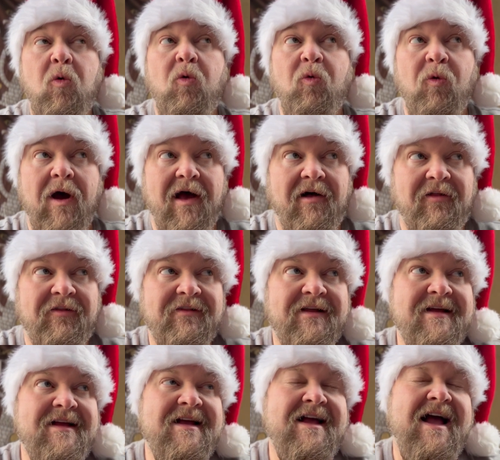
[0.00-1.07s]
Well,
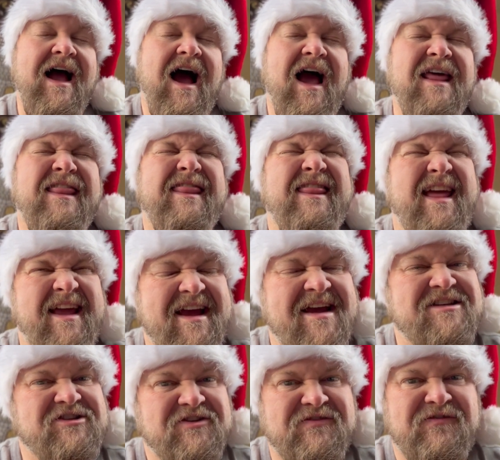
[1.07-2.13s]
I think I
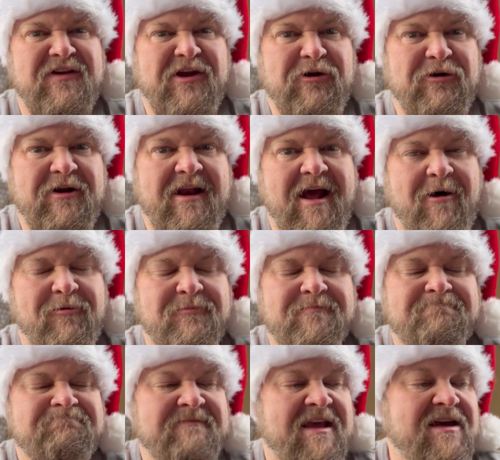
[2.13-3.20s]
just figured it out.
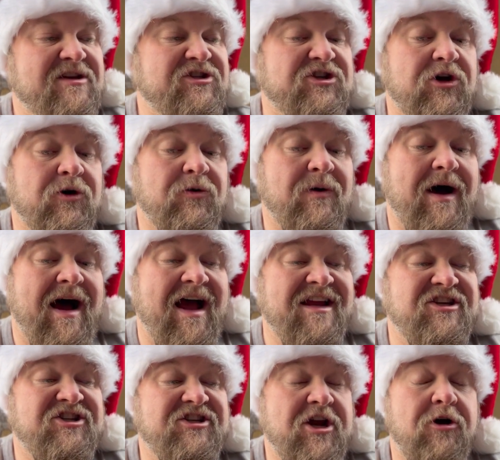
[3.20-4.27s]
So I
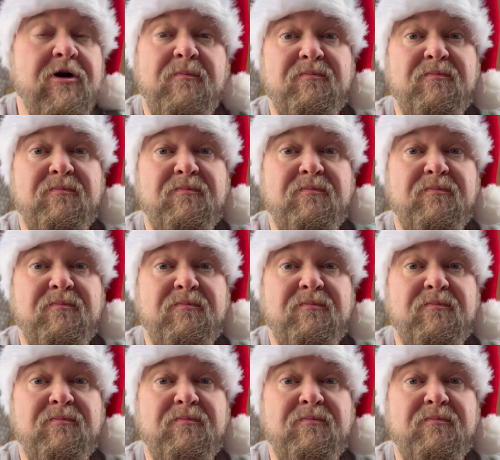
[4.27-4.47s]
shared a